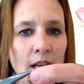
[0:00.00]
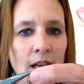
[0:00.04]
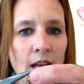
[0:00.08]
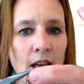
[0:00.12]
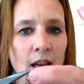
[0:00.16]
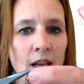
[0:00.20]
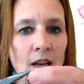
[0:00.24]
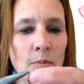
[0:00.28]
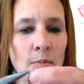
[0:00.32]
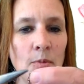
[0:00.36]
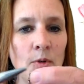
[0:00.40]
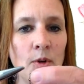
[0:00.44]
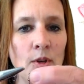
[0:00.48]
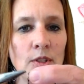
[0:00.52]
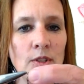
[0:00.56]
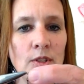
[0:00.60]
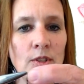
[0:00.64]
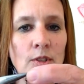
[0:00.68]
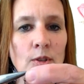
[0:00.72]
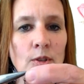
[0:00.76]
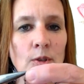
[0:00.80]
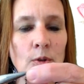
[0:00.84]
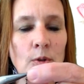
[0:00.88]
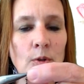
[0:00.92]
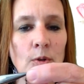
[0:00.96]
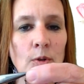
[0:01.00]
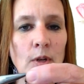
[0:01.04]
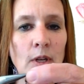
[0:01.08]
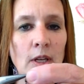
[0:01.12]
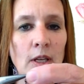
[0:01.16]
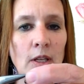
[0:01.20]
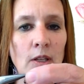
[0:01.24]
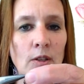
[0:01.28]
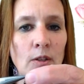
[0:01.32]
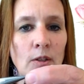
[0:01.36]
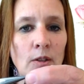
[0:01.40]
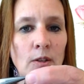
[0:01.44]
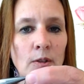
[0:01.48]
and I'm going to
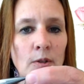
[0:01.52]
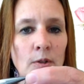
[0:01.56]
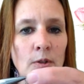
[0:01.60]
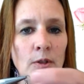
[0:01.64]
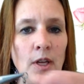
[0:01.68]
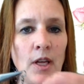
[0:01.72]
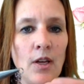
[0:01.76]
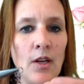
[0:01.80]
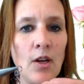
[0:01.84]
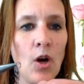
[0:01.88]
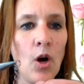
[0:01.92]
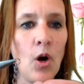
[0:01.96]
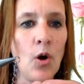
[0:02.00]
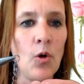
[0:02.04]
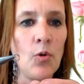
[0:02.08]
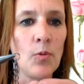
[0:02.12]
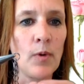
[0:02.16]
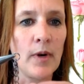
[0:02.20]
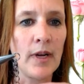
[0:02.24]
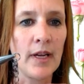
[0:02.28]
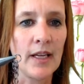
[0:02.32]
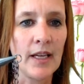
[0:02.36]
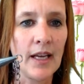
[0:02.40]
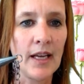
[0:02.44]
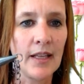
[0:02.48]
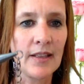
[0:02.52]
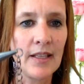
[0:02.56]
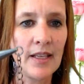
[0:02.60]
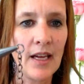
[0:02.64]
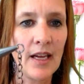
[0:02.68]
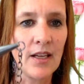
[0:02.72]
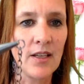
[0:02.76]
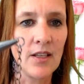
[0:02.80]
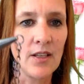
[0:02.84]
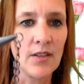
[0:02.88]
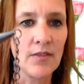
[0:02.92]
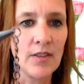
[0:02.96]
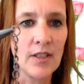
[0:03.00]
include an O-ring at the
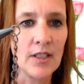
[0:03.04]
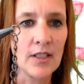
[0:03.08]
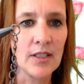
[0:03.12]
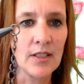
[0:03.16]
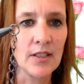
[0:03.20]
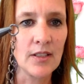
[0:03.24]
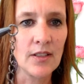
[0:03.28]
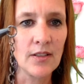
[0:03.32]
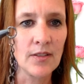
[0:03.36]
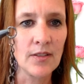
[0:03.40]
end of it.